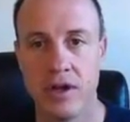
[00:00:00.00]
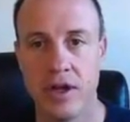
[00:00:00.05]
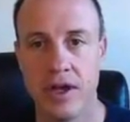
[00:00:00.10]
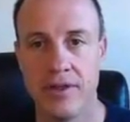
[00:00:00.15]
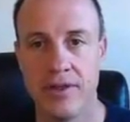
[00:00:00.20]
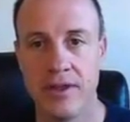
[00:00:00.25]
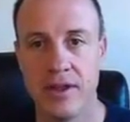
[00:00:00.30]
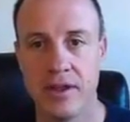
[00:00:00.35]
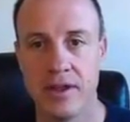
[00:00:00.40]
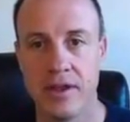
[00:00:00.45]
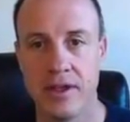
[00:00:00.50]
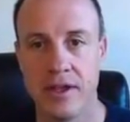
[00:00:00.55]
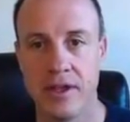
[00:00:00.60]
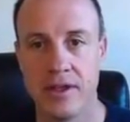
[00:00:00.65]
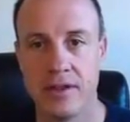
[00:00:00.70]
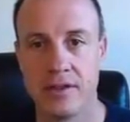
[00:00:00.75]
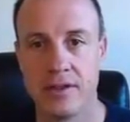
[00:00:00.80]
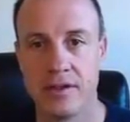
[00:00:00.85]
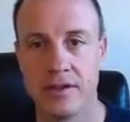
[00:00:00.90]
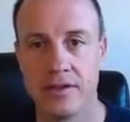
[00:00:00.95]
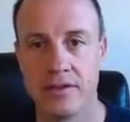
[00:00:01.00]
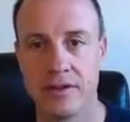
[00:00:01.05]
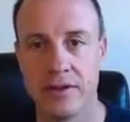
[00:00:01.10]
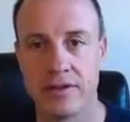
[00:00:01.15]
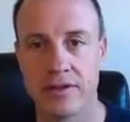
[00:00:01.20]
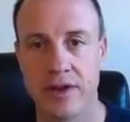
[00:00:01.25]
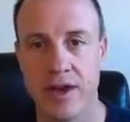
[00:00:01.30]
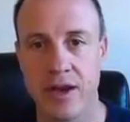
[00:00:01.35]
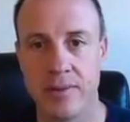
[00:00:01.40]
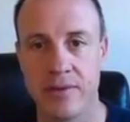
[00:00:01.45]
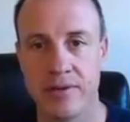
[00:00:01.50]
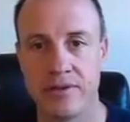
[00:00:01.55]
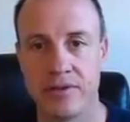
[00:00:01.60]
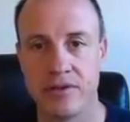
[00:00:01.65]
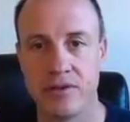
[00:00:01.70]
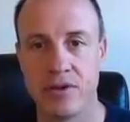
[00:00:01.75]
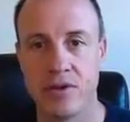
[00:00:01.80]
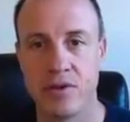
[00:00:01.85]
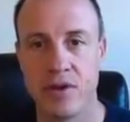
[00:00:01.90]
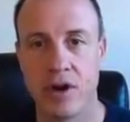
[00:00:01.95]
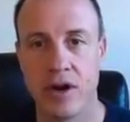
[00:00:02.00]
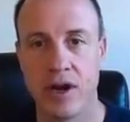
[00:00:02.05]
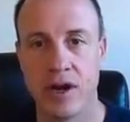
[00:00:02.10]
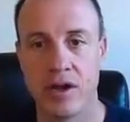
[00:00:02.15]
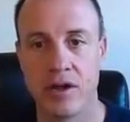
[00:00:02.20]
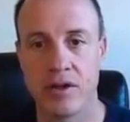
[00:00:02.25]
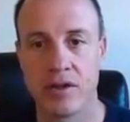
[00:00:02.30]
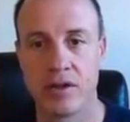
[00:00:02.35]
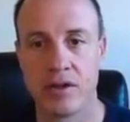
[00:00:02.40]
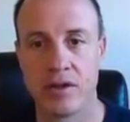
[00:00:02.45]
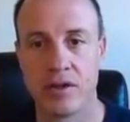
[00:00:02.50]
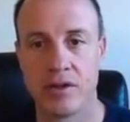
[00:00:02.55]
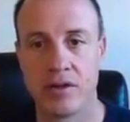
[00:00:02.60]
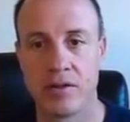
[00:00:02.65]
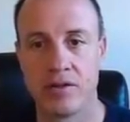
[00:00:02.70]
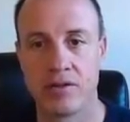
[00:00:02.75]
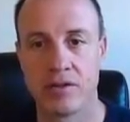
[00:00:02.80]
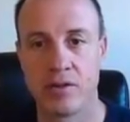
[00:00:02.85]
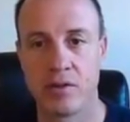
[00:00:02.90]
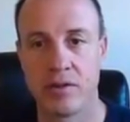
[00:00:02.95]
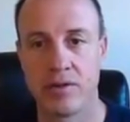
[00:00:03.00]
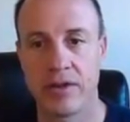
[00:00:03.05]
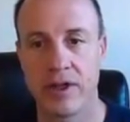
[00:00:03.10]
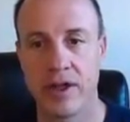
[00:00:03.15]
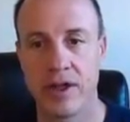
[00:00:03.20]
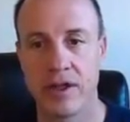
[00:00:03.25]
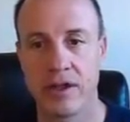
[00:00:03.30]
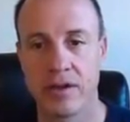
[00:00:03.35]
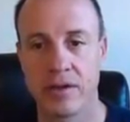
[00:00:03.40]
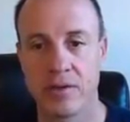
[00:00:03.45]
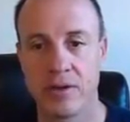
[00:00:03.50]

and then it says copy to the URL. So we're done.